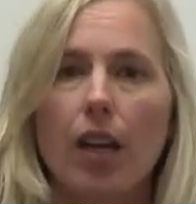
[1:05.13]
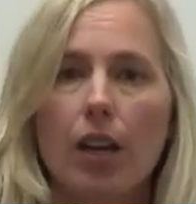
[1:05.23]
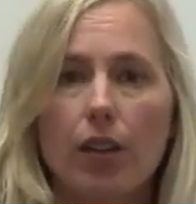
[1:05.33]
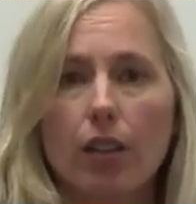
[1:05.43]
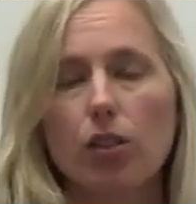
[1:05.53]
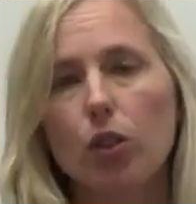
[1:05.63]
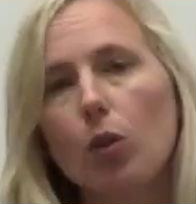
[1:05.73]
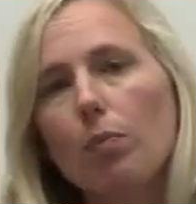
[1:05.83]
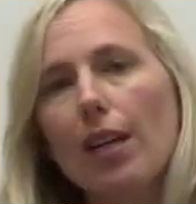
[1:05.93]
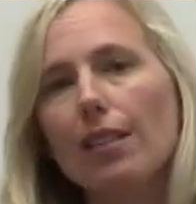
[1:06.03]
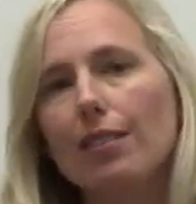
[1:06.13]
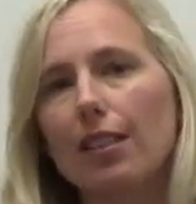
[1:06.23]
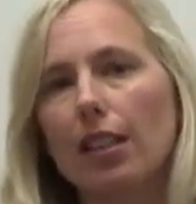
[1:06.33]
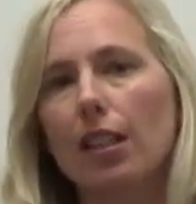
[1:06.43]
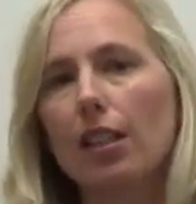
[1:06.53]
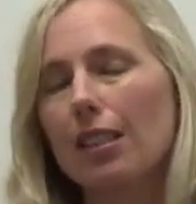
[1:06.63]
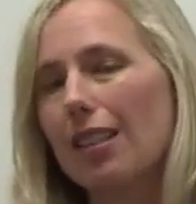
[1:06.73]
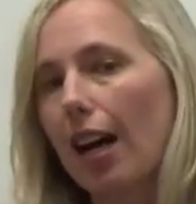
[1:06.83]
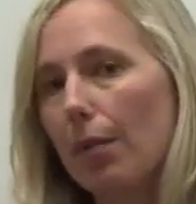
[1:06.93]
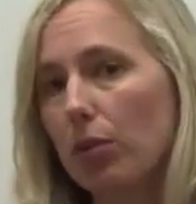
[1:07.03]
There are two basic
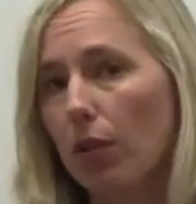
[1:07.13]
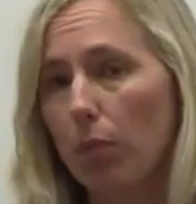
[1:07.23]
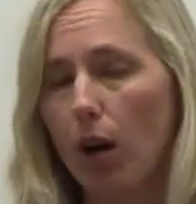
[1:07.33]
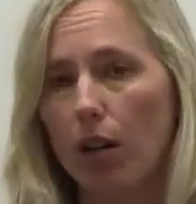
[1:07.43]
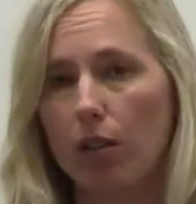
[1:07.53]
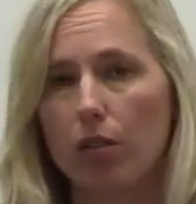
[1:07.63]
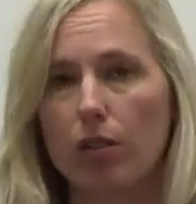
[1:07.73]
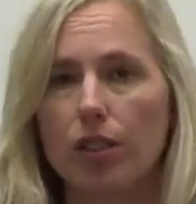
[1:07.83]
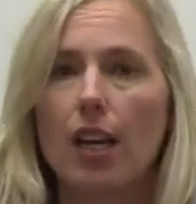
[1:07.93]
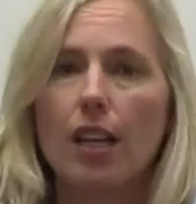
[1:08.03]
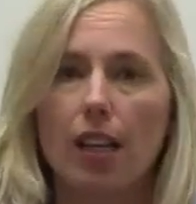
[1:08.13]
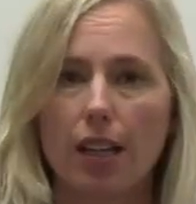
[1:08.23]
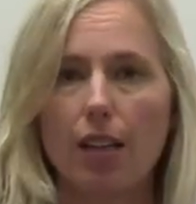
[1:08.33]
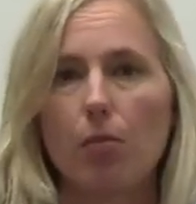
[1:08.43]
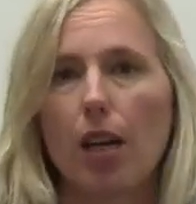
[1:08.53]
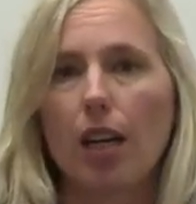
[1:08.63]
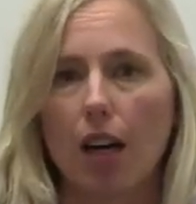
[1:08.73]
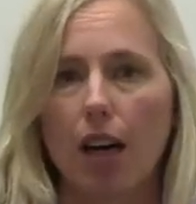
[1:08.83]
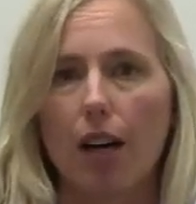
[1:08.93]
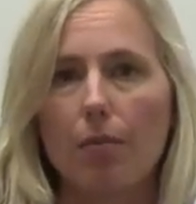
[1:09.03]
types of particles that can make
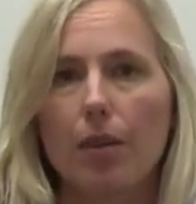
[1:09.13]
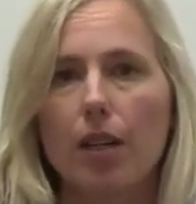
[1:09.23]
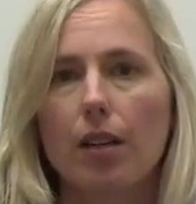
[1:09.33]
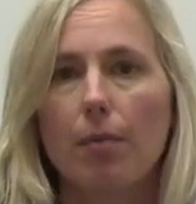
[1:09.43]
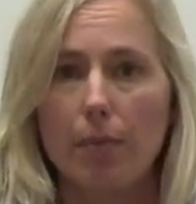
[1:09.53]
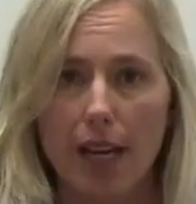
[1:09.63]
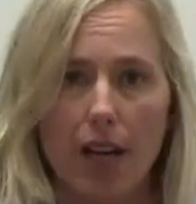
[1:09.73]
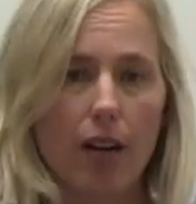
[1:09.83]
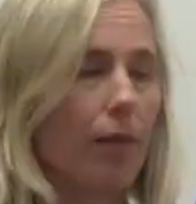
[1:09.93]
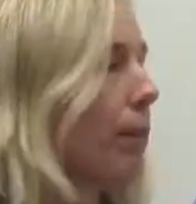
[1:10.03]
up matter.